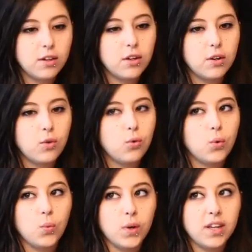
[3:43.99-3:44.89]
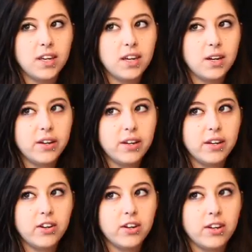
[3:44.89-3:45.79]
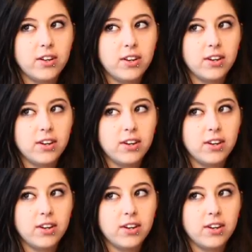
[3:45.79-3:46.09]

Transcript: this really